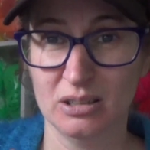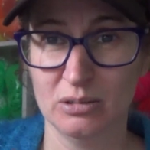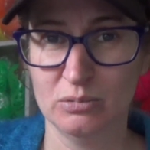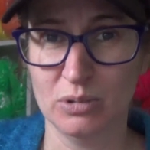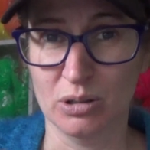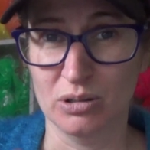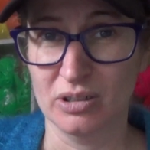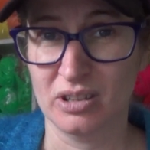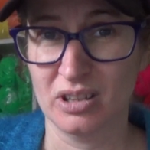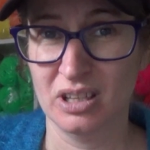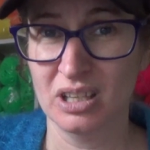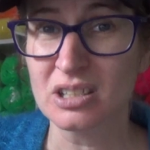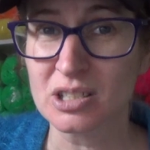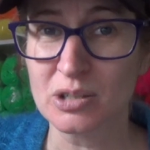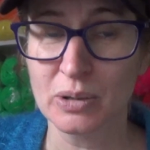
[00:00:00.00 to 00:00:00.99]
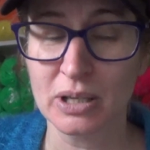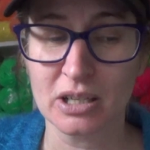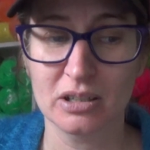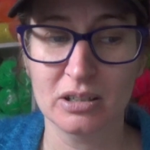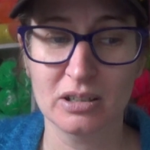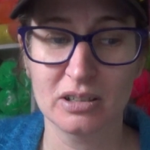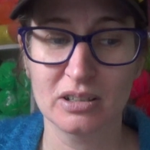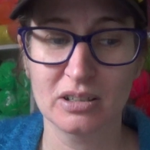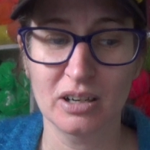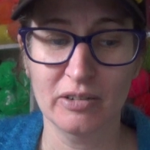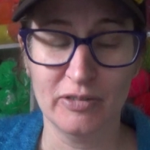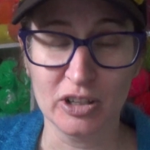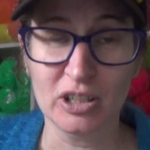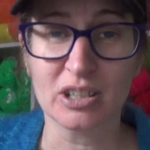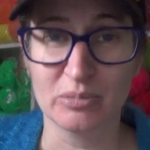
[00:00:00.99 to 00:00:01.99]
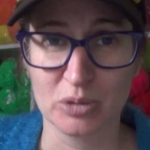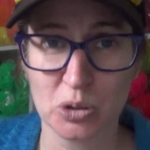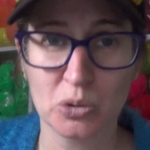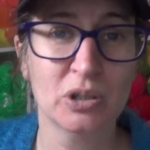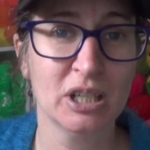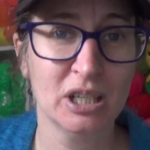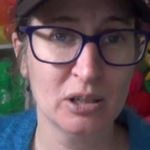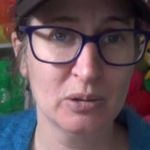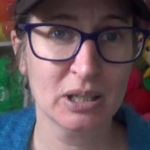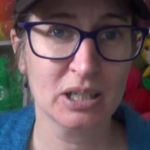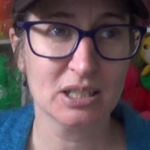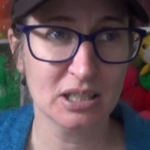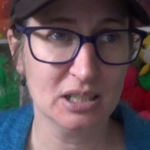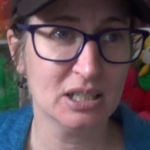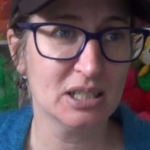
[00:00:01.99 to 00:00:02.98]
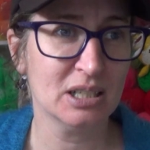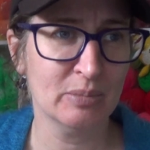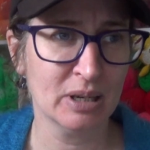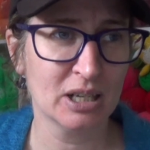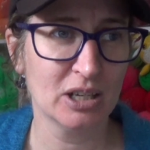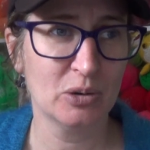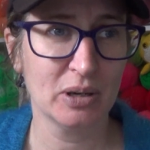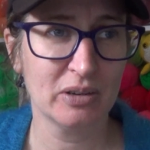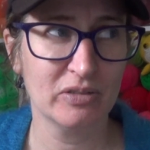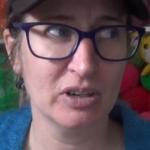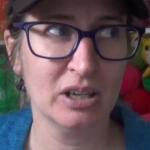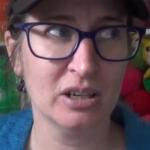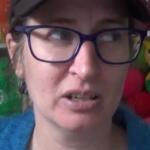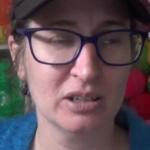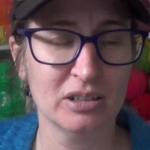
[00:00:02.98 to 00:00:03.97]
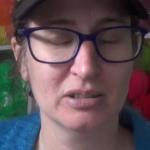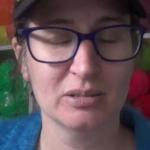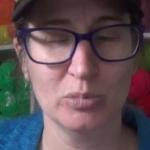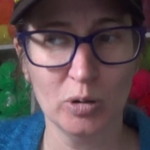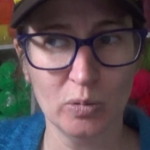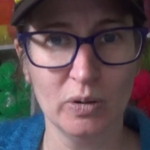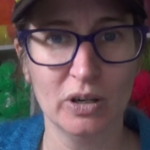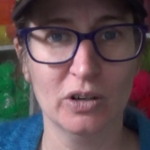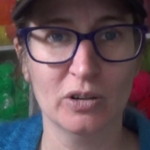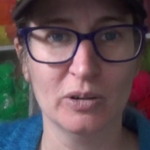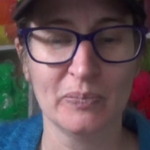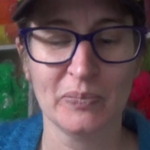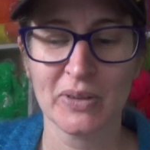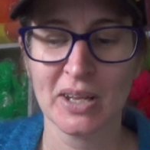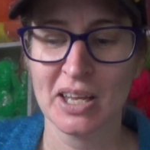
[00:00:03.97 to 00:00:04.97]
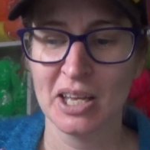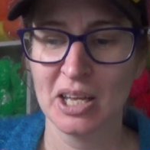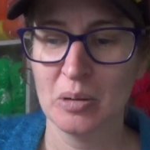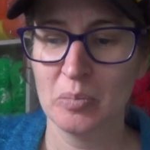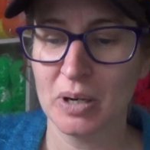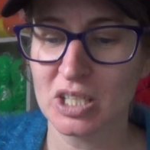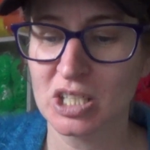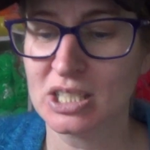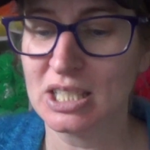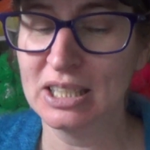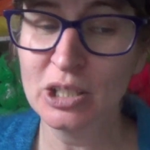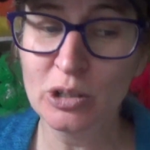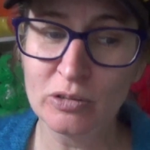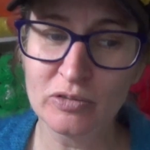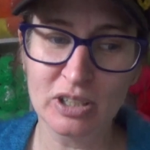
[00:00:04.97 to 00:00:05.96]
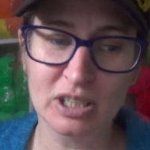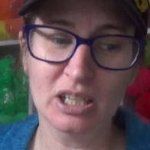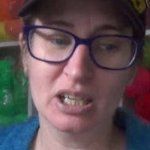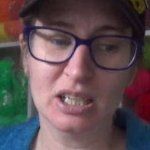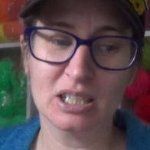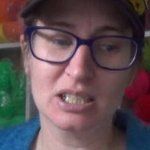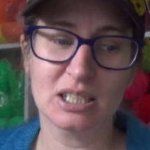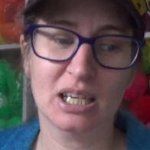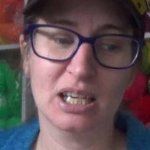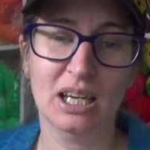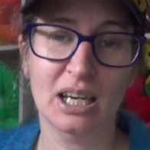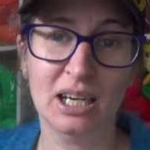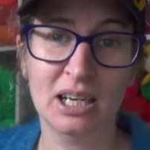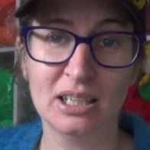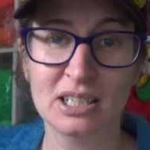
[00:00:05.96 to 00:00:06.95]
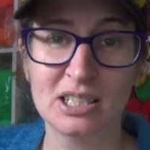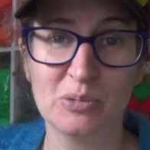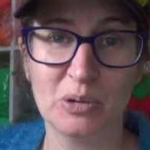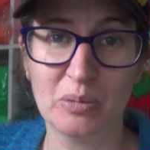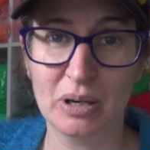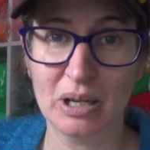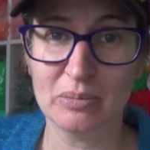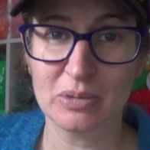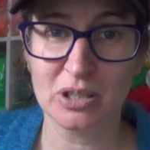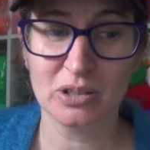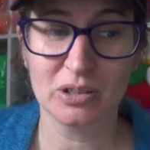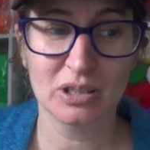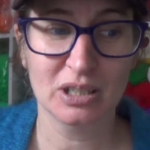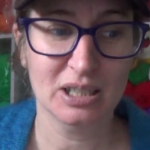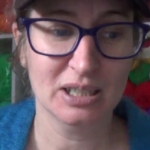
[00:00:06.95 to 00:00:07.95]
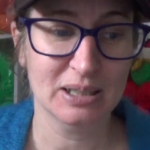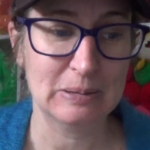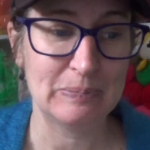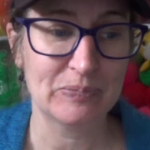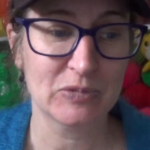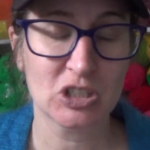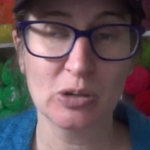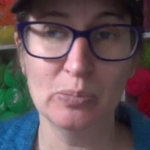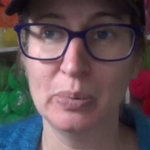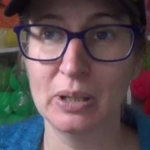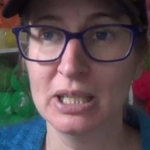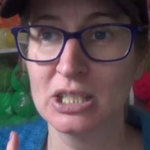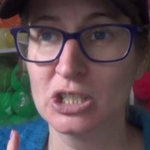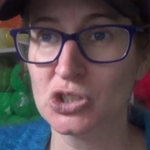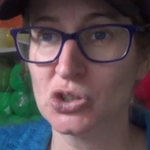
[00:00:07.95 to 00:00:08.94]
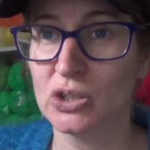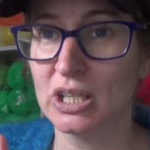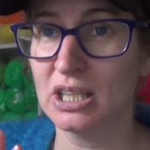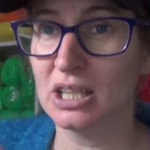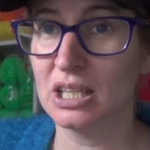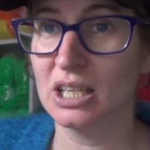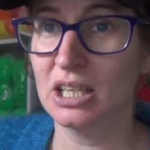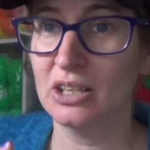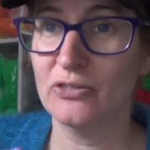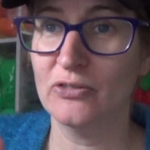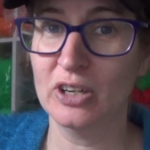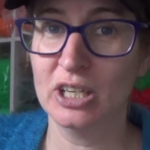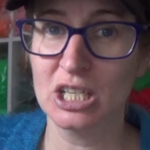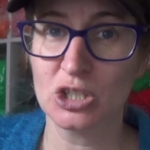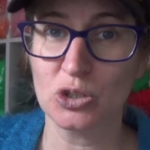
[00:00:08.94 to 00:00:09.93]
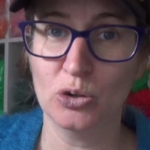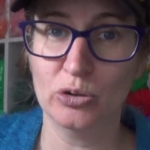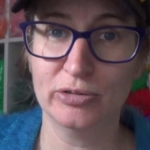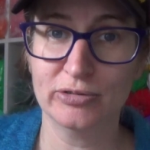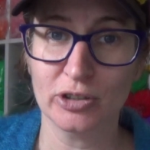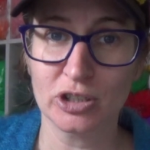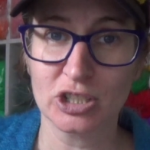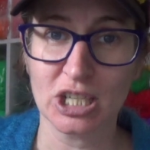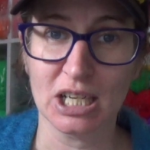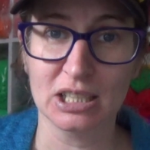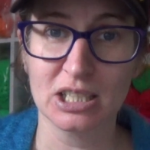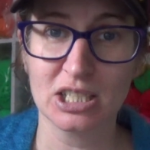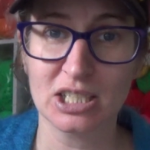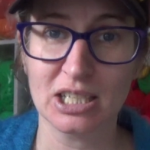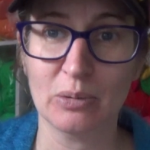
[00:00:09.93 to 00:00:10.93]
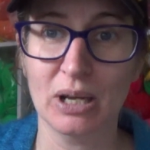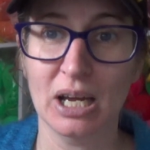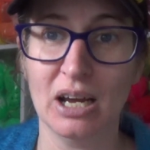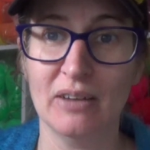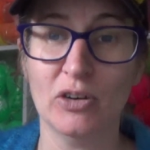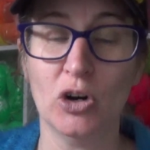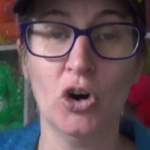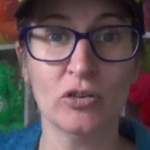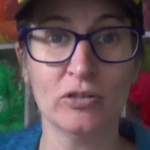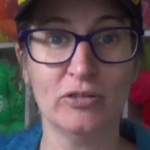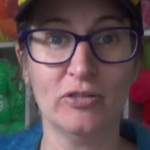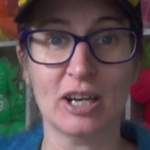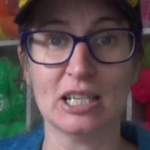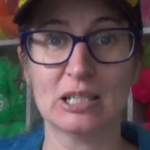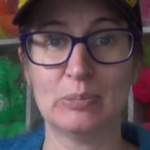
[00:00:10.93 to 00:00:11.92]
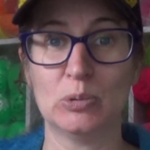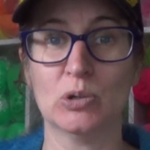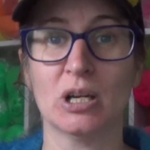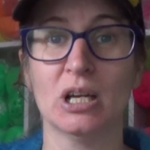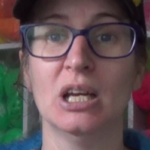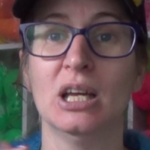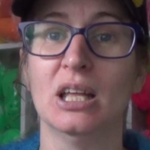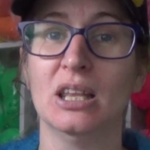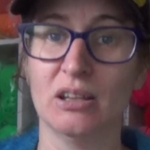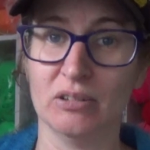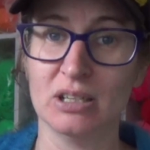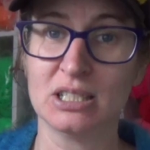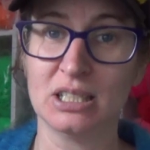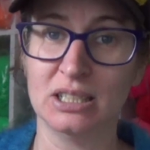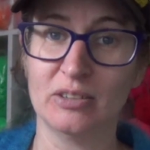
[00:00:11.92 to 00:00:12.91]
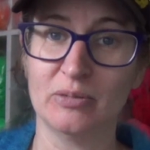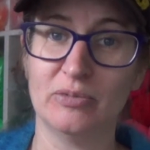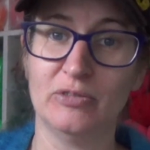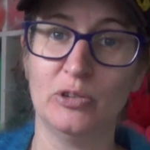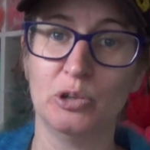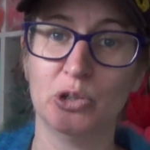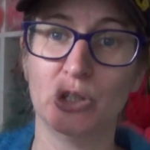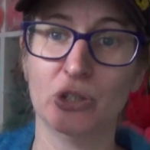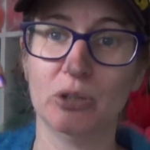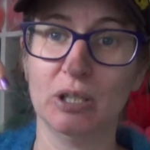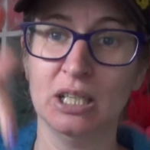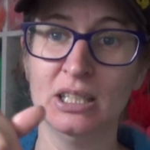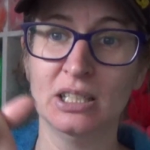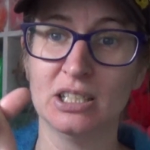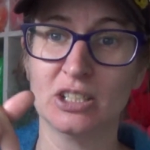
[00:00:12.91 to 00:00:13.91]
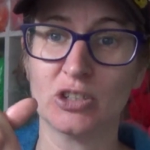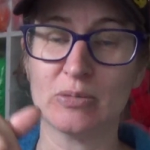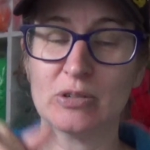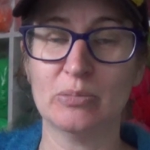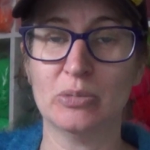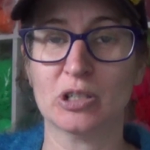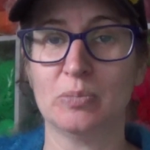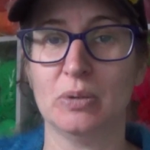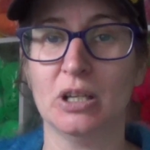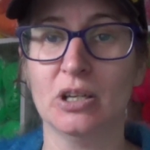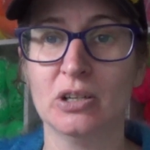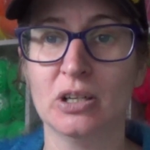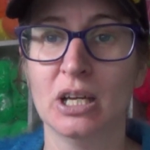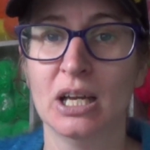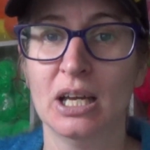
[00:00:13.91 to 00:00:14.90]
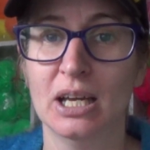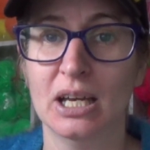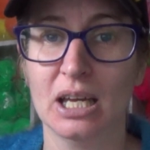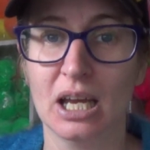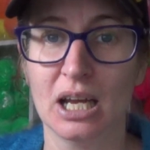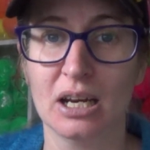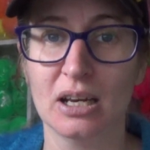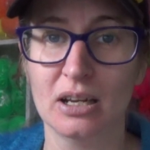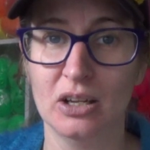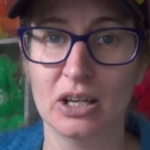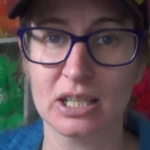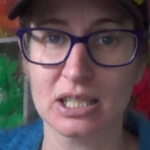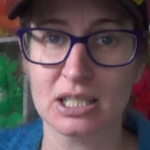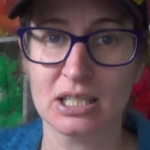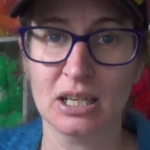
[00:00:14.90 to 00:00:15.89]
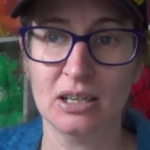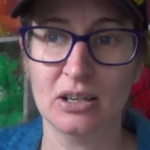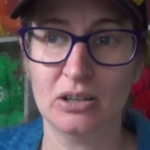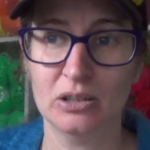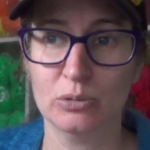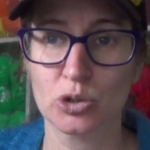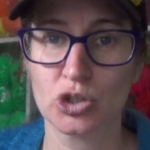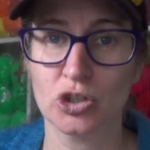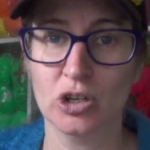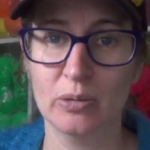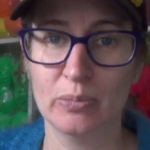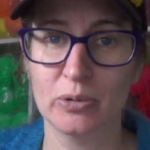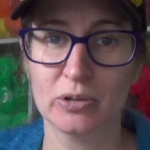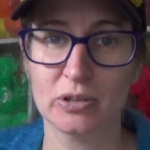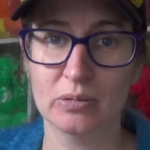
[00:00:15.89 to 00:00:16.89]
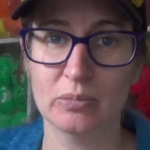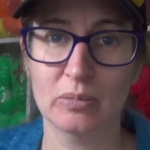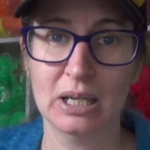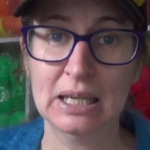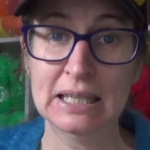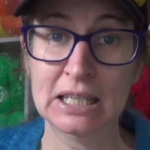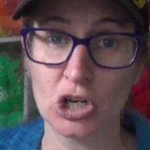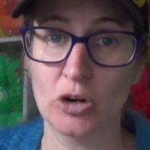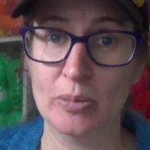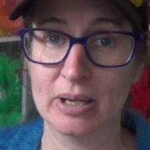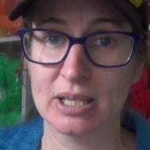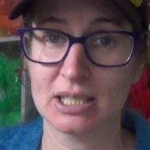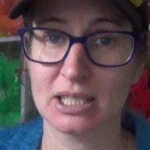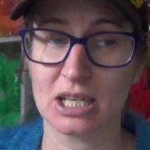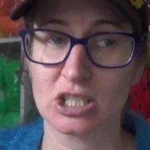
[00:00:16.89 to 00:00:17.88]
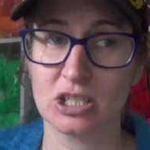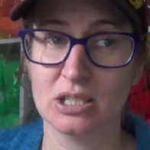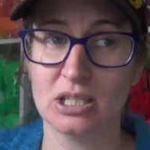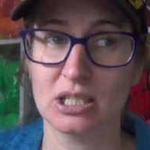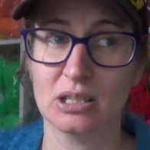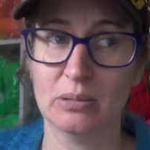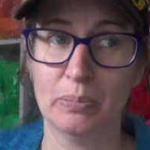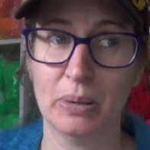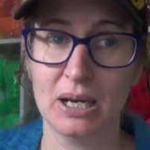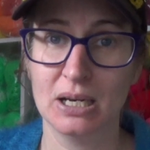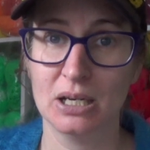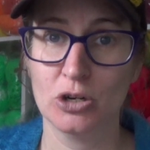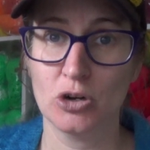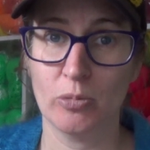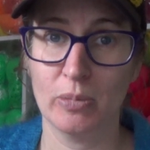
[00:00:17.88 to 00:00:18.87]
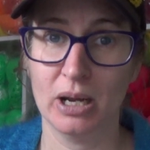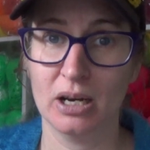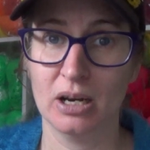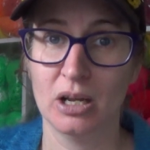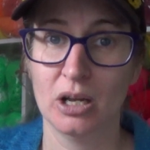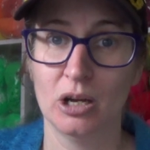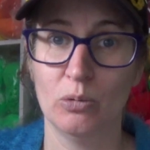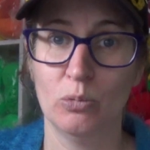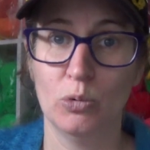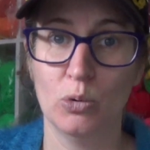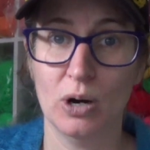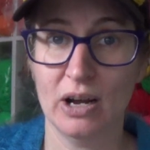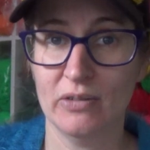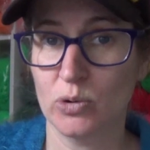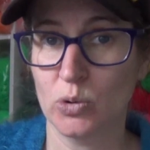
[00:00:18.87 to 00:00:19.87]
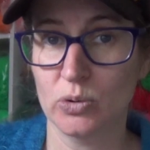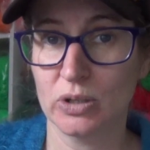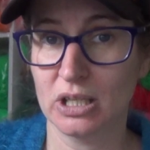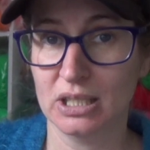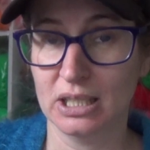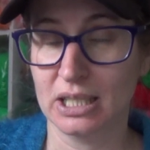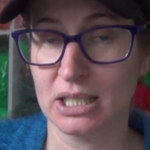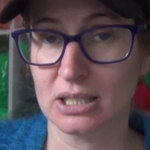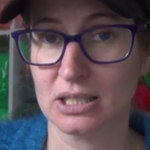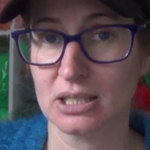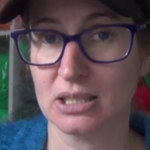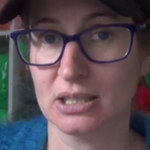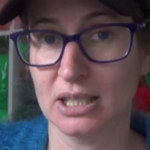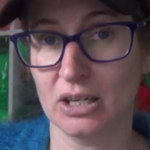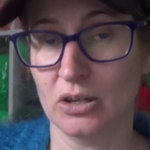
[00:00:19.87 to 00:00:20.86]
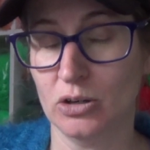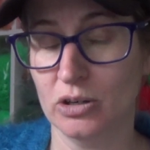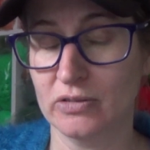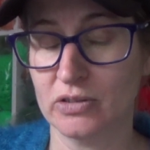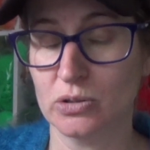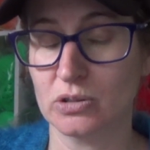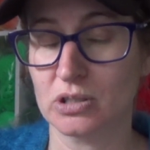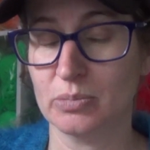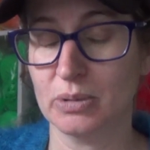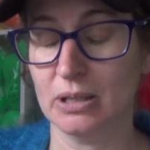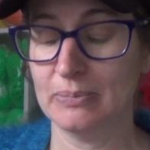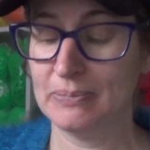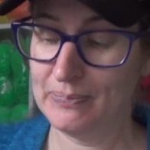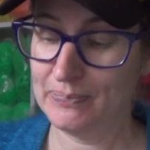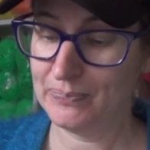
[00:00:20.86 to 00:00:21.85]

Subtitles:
Well, I think it's quick. I feel like I'm talking quick, so does that make a quick video? Probably not. But just a little video to say, hey, this is what I've been up to. So please join the Finish or Frog Challenge that we have on Facebook. There is a link for you in the description box below. And like I said, I will try and put them in the comment section, so the pinned comment will have all your links that I've talked about.